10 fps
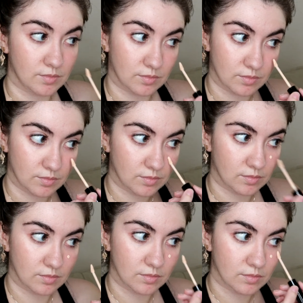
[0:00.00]
In this
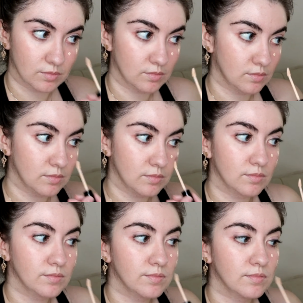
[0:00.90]
video, I wanted
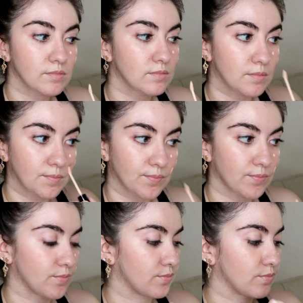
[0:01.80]
to do a
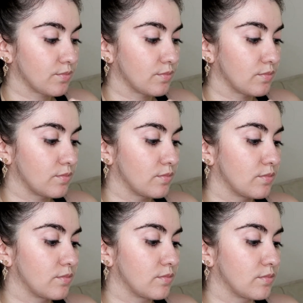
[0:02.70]
broken
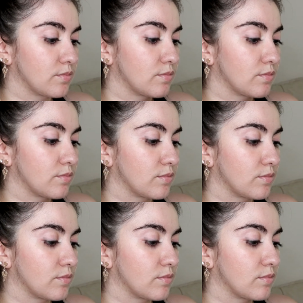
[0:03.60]
porcelain doll look.
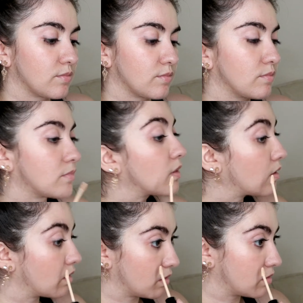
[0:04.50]

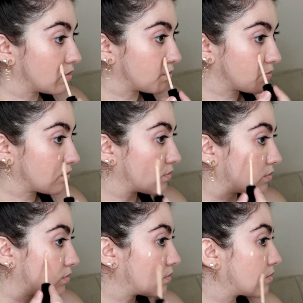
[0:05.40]
Because it is a
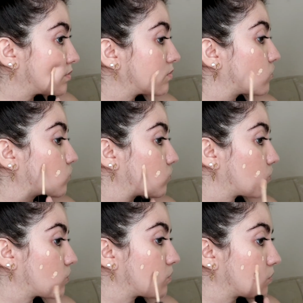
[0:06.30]
porcelain
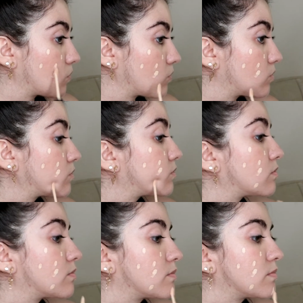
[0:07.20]
doll, I wanted
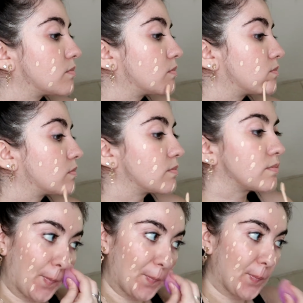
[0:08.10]
my skin to look a bit
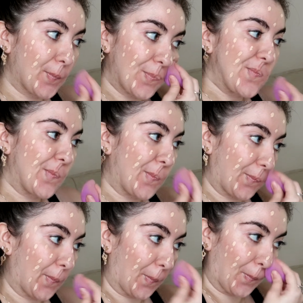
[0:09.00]
paler, and I
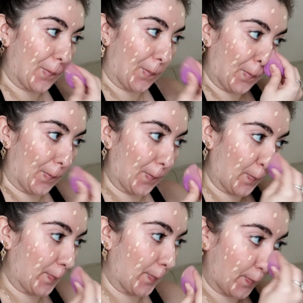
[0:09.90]
don't have
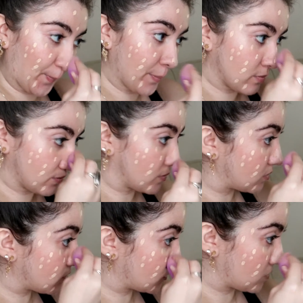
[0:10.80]
the foundation that's
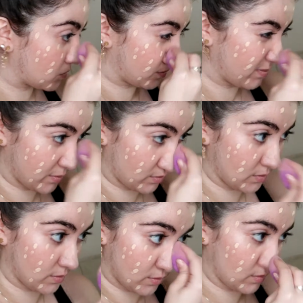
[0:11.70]
too light for me.
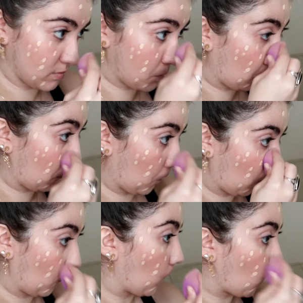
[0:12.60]
Yes, that
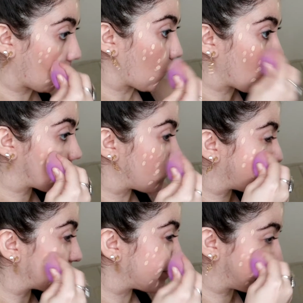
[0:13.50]
does exist.
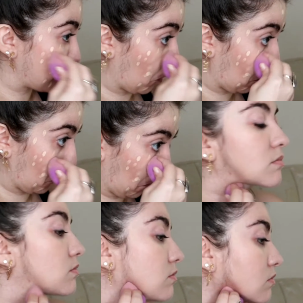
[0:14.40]
So I
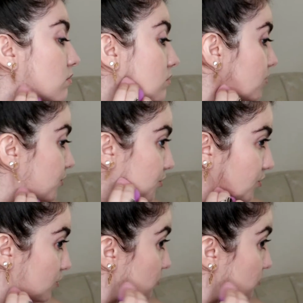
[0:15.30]
tried using my